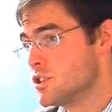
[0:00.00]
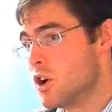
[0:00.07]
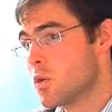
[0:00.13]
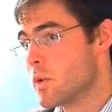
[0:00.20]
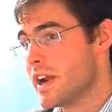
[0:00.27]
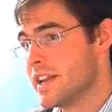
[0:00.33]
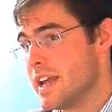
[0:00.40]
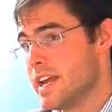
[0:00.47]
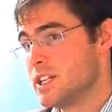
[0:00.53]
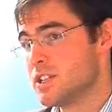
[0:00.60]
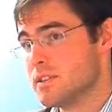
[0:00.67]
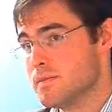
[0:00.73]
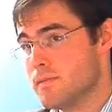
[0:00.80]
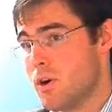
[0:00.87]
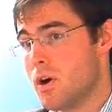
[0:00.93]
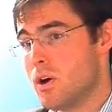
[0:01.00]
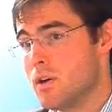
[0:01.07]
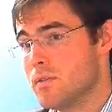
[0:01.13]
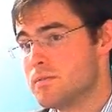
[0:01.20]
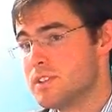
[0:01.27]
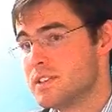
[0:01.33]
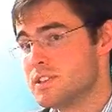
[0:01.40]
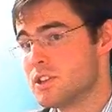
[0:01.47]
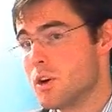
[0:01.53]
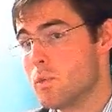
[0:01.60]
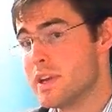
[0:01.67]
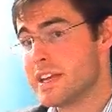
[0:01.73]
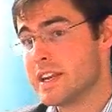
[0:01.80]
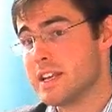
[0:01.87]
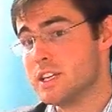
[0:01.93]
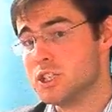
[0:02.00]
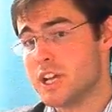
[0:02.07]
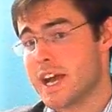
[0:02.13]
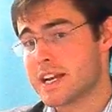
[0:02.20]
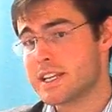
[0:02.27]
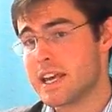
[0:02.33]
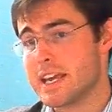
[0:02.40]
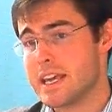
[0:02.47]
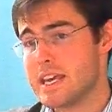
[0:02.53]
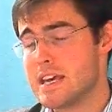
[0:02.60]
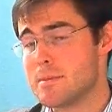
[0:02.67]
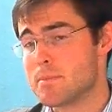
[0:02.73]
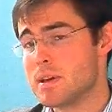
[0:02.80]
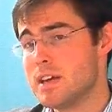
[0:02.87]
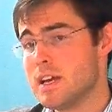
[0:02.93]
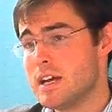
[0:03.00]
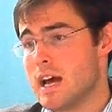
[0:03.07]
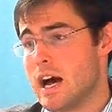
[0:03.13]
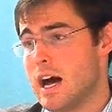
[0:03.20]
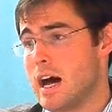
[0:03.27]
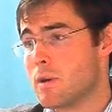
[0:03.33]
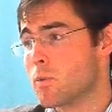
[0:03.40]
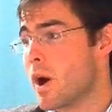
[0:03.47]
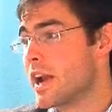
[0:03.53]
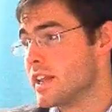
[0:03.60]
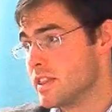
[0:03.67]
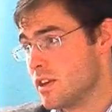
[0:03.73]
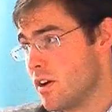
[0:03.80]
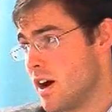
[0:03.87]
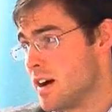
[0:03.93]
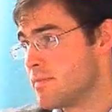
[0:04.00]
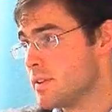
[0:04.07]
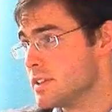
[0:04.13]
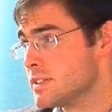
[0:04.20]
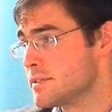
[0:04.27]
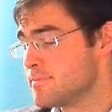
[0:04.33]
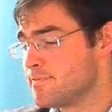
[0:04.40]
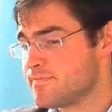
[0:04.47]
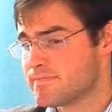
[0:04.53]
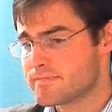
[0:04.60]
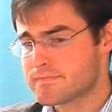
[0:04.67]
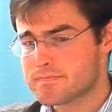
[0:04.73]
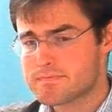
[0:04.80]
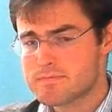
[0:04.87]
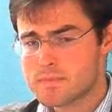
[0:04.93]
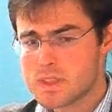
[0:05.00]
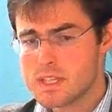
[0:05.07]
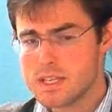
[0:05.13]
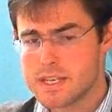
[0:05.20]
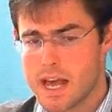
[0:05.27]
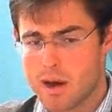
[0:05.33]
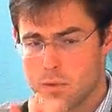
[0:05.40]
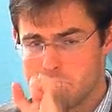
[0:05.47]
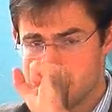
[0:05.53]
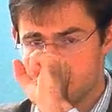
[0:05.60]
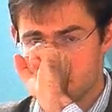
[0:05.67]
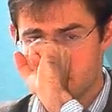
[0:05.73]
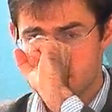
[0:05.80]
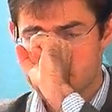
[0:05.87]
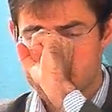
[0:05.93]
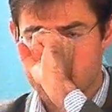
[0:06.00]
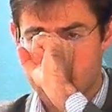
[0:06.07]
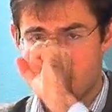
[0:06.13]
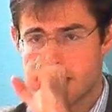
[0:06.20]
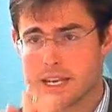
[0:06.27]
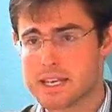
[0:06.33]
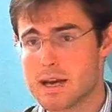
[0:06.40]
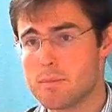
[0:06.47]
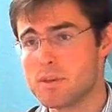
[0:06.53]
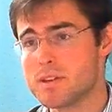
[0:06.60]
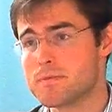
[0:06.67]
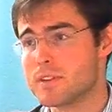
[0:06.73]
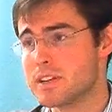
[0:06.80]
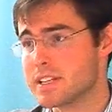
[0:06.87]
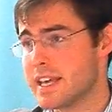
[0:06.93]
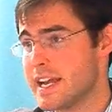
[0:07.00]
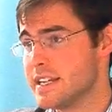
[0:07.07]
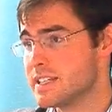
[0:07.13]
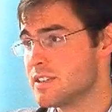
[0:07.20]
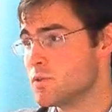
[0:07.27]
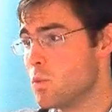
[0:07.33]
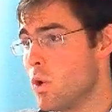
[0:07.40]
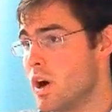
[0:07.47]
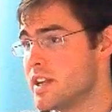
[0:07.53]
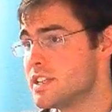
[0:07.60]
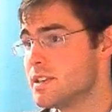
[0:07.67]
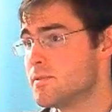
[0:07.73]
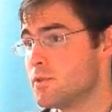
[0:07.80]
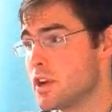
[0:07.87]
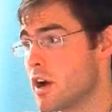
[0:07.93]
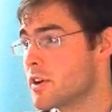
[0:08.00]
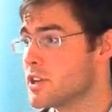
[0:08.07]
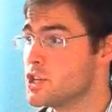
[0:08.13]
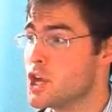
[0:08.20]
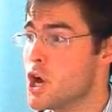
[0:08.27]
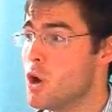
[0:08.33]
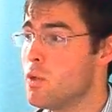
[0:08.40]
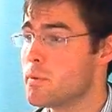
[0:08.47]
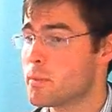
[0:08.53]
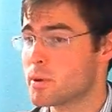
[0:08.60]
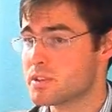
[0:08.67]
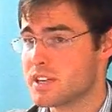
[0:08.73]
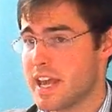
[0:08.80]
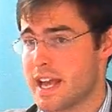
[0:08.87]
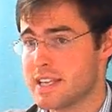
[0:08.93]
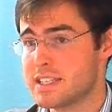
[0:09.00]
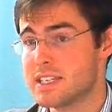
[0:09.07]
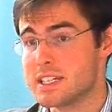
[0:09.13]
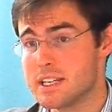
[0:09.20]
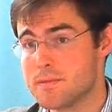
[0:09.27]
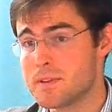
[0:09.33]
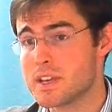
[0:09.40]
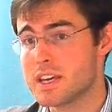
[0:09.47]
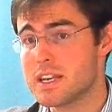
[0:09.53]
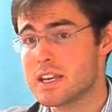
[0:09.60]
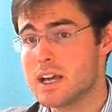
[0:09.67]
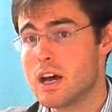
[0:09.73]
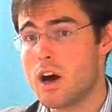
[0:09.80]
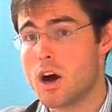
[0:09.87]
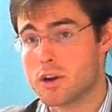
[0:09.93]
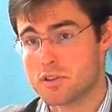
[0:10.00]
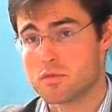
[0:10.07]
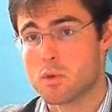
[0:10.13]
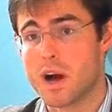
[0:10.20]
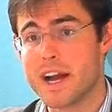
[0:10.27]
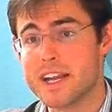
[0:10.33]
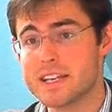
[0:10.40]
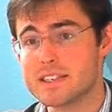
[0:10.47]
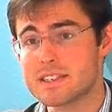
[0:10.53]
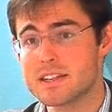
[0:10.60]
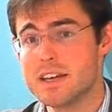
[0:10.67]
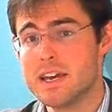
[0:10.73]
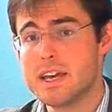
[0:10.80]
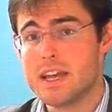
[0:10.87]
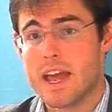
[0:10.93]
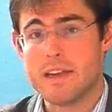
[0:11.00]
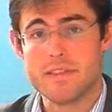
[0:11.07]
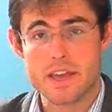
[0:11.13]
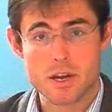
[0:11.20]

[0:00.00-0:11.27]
radiation involved. So we can inject a hip right in the office. Now, we do this in a couple different cases. One is if we already know the person has significant arthritis and they